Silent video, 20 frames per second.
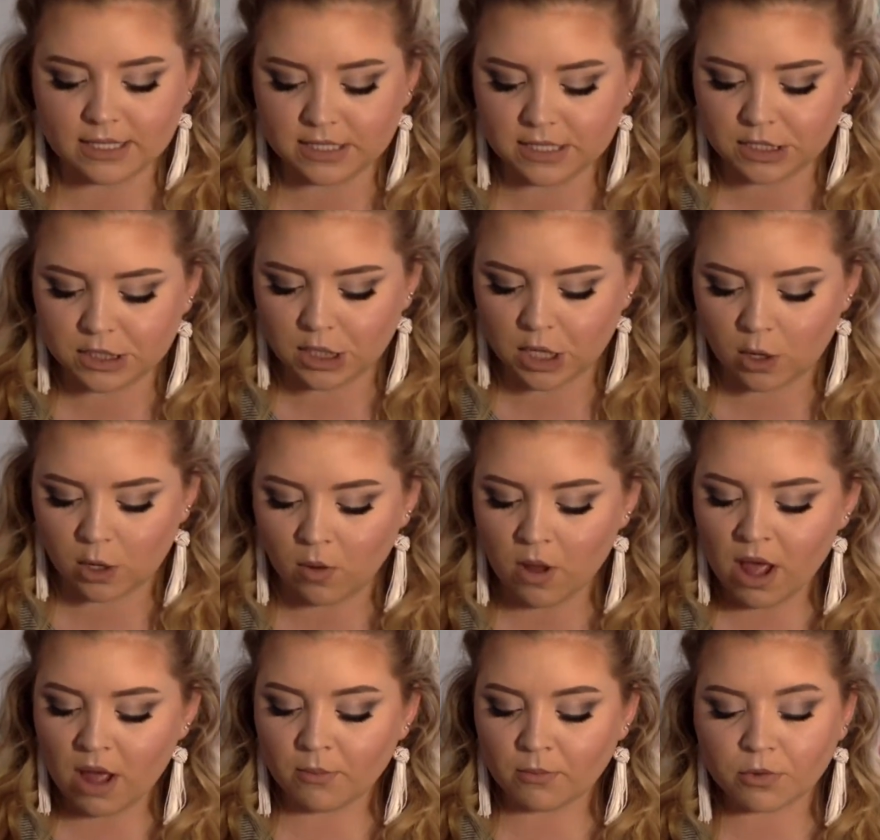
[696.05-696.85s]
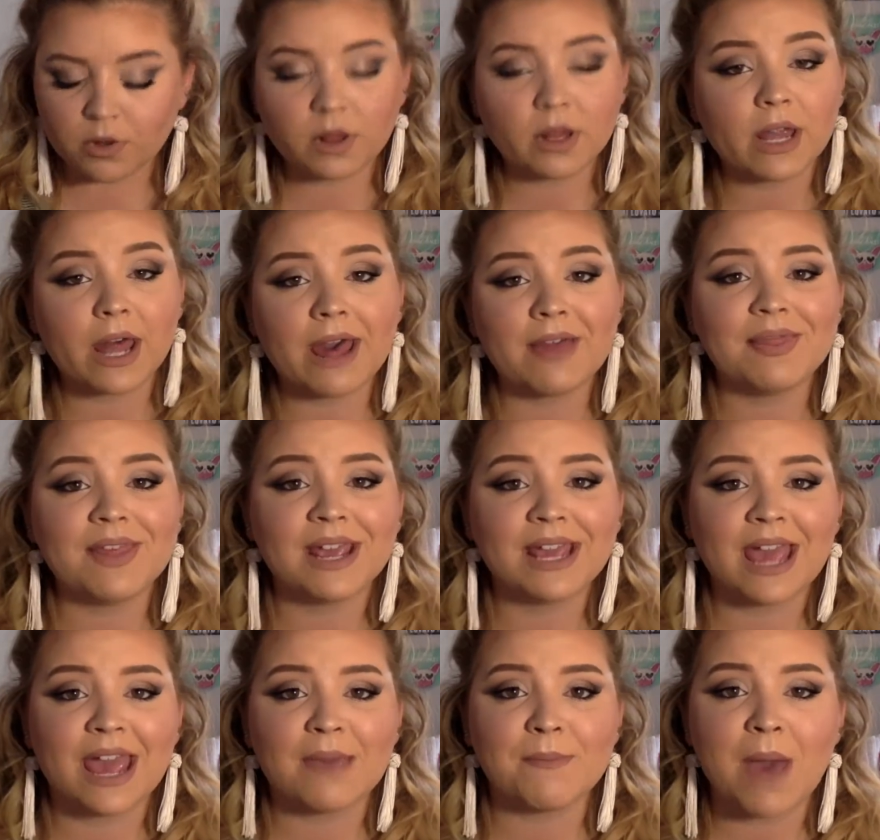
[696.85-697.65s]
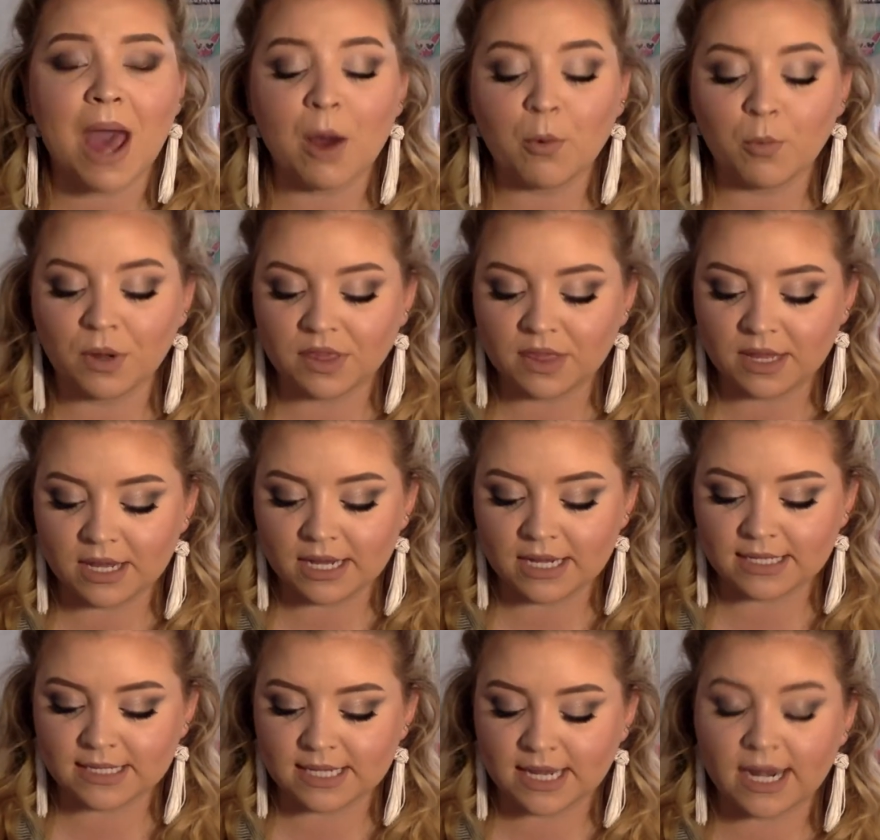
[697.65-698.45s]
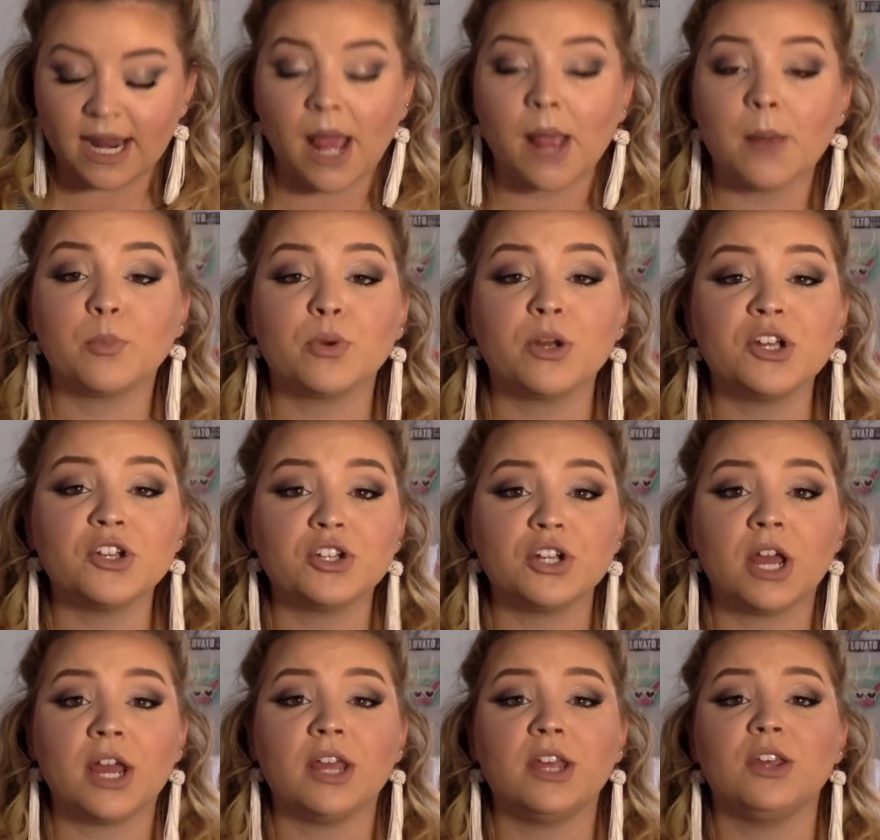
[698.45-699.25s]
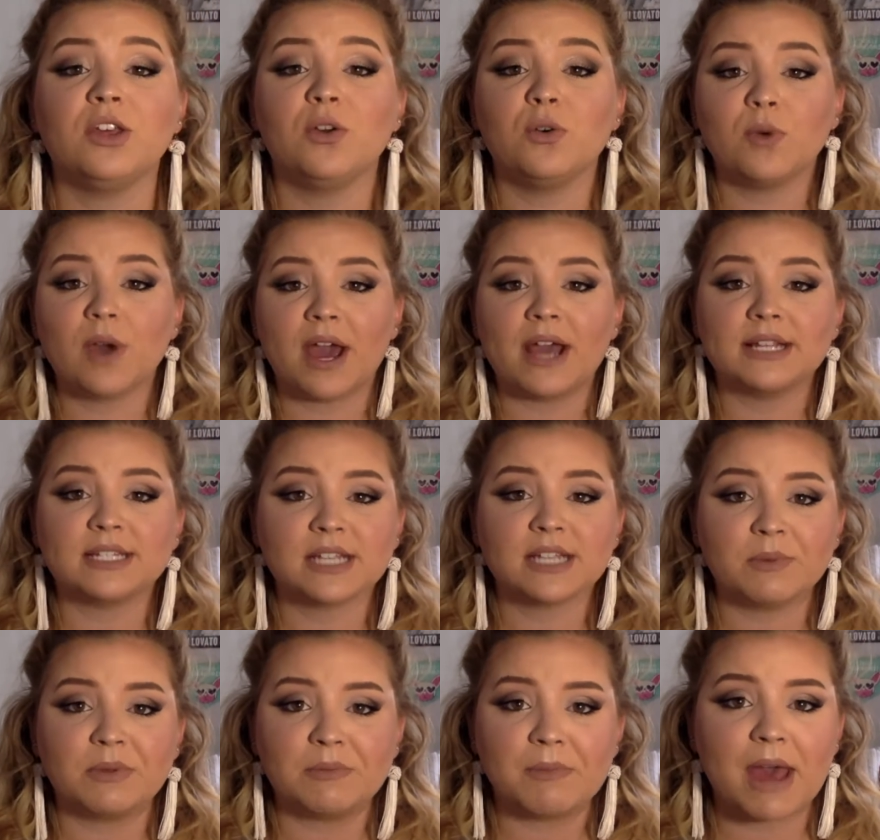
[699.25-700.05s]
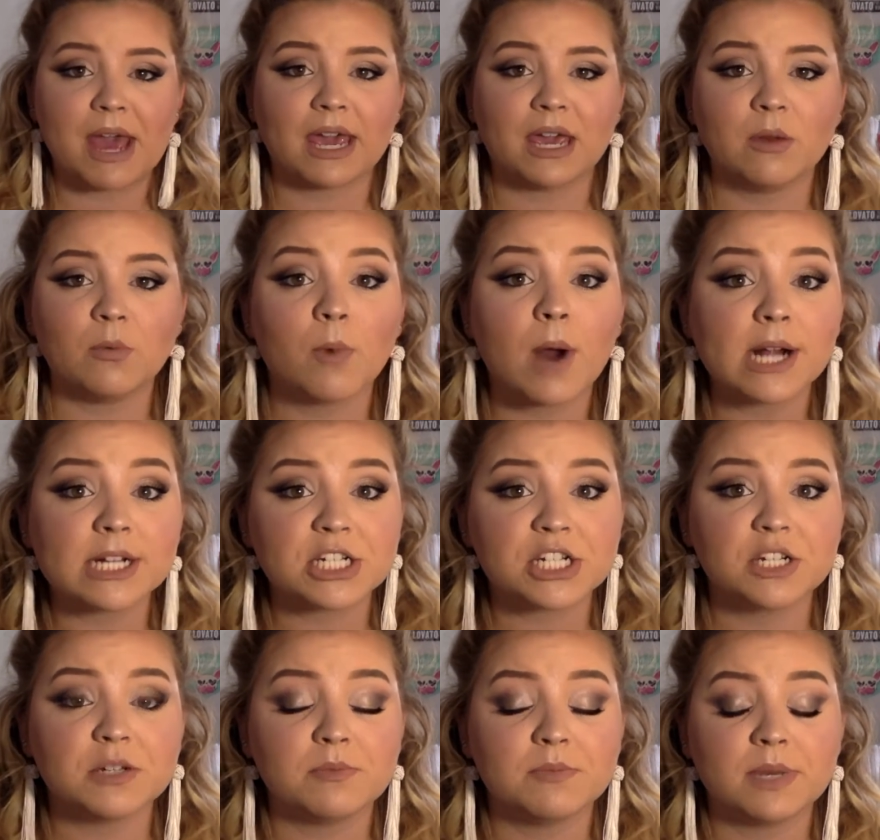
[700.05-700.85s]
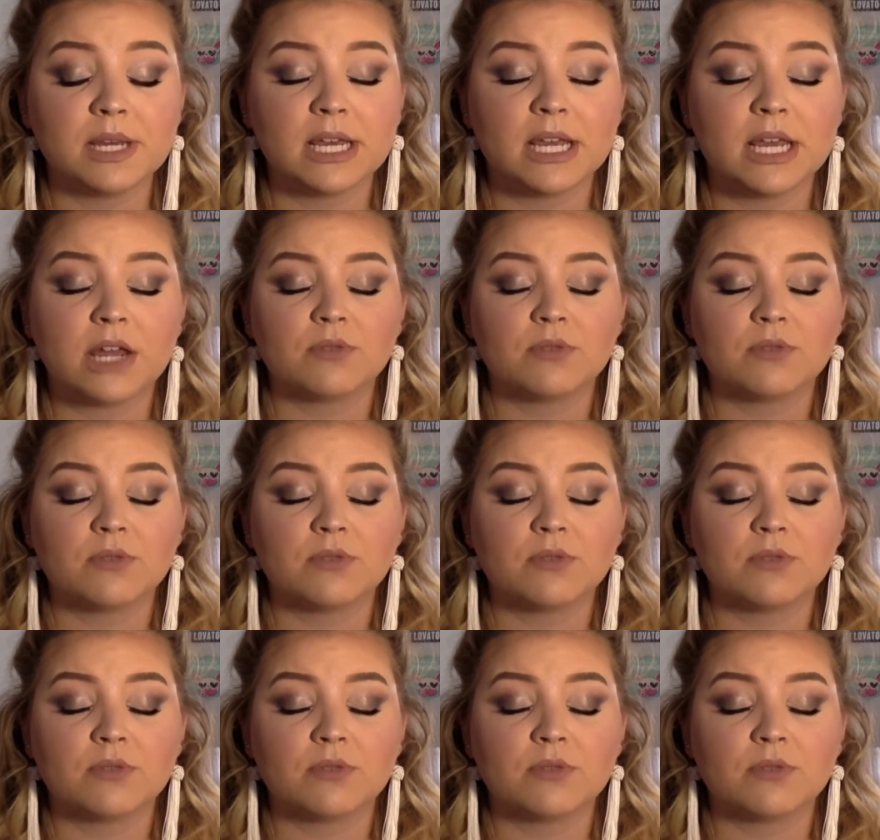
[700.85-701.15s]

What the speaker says: So really glad they came out with this, and I appreciate you guys coming back and watching me.